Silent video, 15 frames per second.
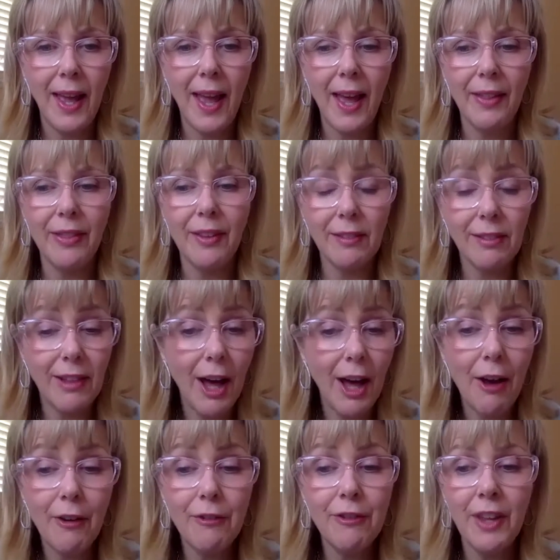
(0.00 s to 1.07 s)
the
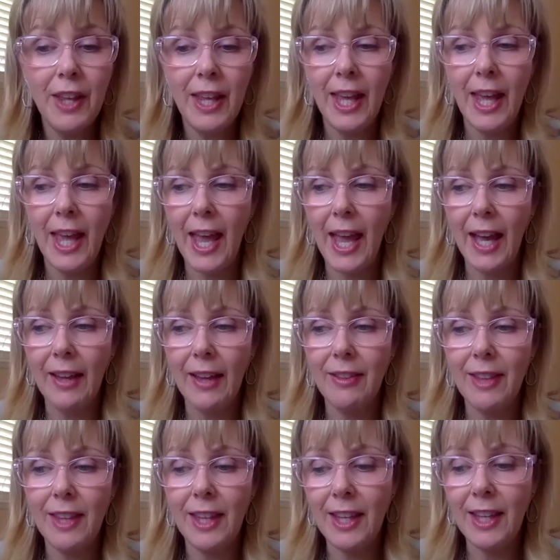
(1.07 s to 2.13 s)
love, and
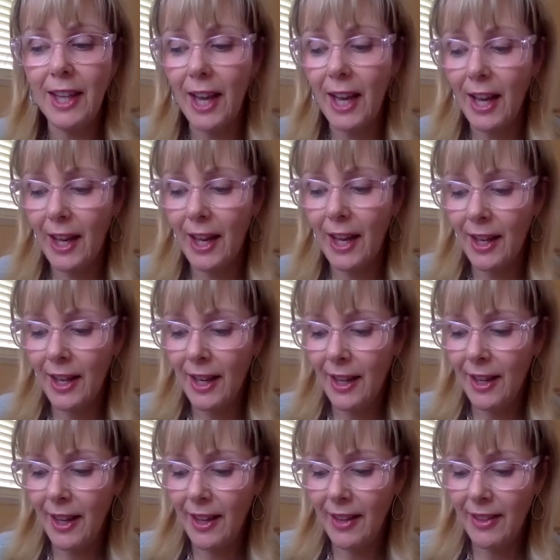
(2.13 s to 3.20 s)
the
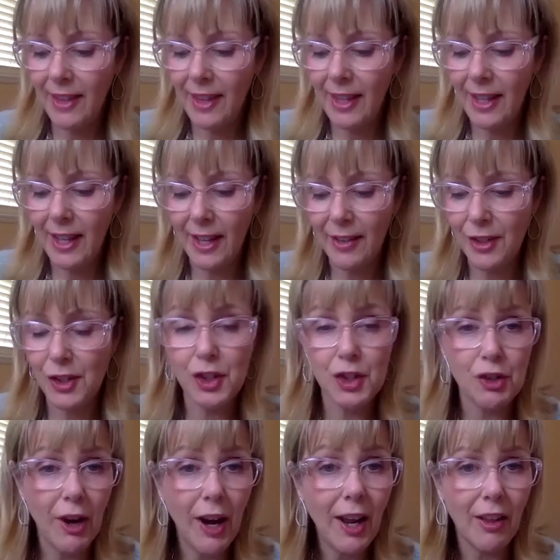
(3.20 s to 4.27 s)

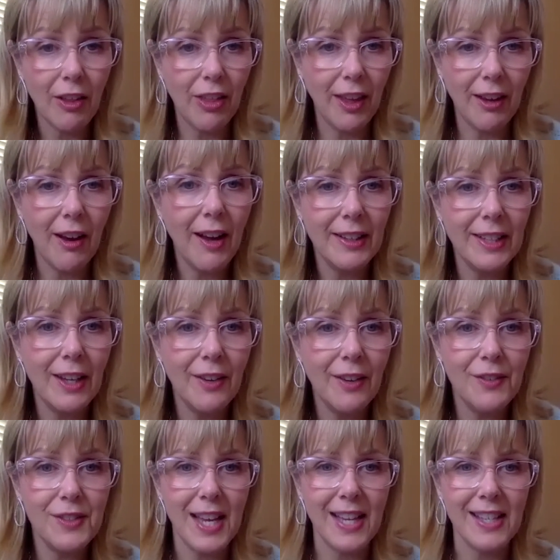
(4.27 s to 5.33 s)
strength that God
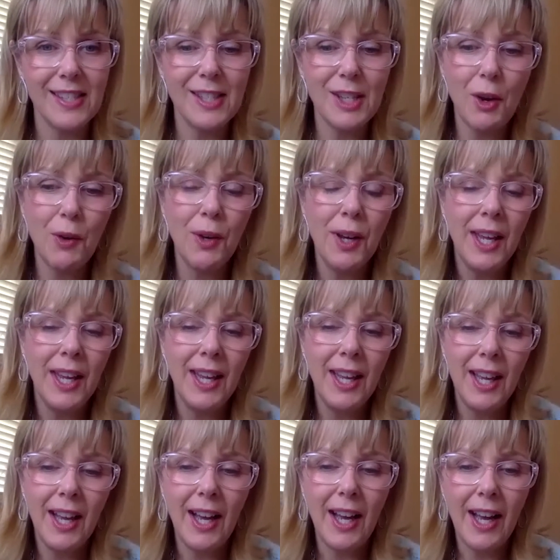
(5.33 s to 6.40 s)
gives us. So
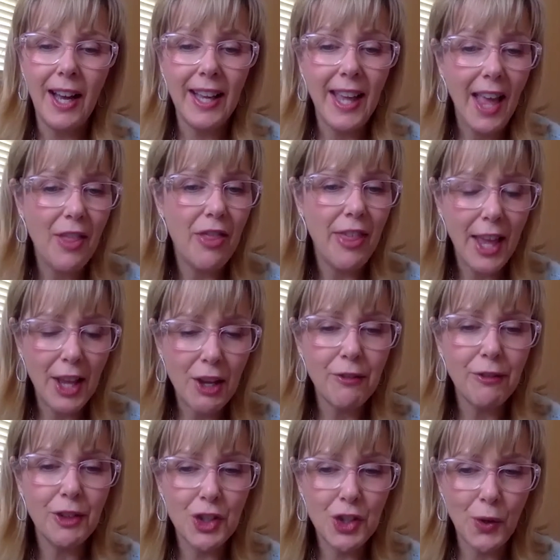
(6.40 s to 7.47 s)
again, thank
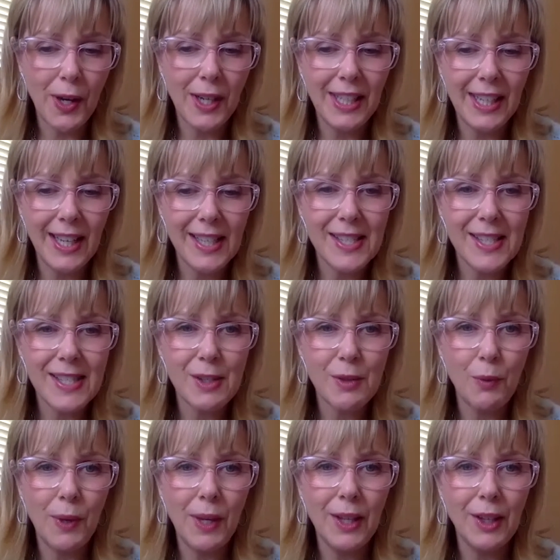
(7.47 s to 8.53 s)
you for joining us.
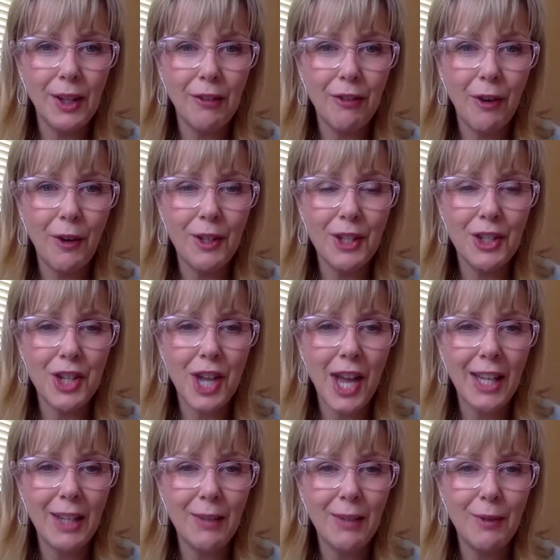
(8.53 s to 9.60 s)
We look forward to
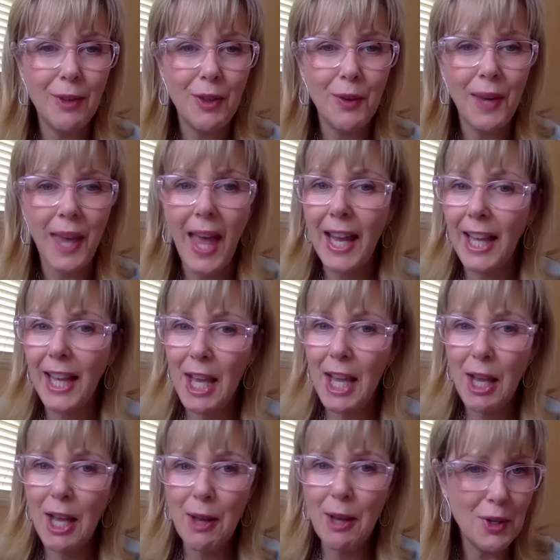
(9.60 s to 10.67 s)
chatting with you again, and
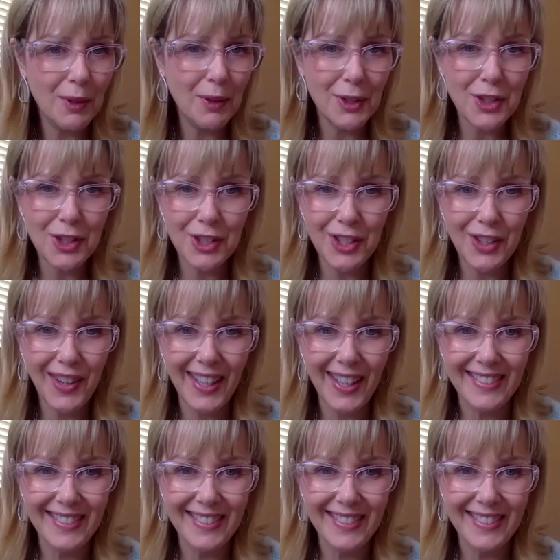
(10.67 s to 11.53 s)
keep doing what you're doing.